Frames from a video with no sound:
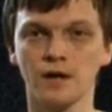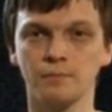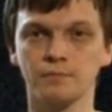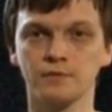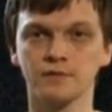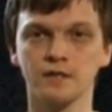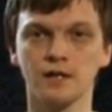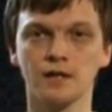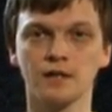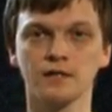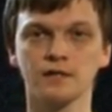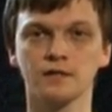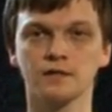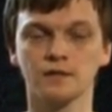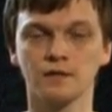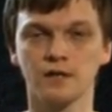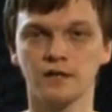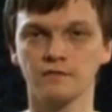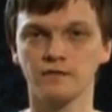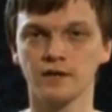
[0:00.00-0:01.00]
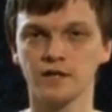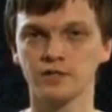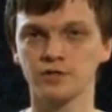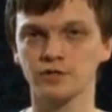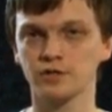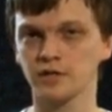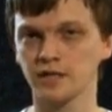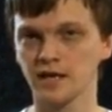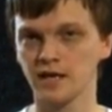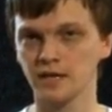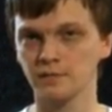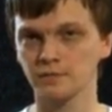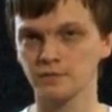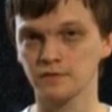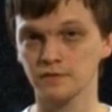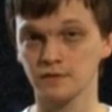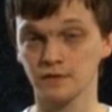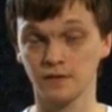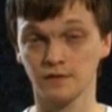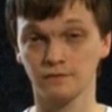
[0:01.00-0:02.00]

episodic adventure games.